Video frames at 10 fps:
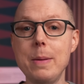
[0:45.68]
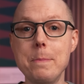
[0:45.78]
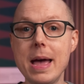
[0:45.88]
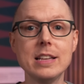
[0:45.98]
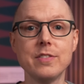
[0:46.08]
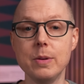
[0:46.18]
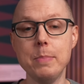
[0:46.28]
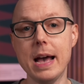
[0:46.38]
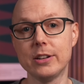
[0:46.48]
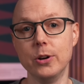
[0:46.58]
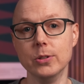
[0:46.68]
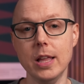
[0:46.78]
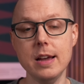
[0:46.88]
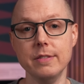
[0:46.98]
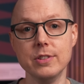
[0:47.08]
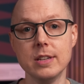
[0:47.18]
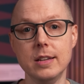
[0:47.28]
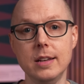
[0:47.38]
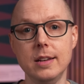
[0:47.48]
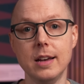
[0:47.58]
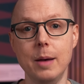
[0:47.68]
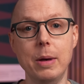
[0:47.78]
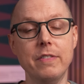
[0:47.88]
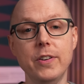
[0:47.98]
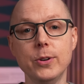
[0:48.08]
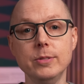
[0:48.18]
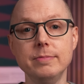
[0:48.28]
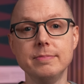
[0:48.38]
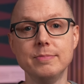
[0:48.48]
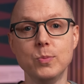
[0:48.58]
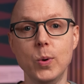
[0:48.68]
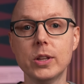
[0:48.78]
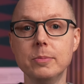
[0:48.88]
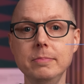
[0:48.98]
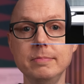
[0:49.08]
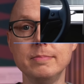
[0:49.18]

a massive impact on our lives. I'm Matt Ferrell. Welcome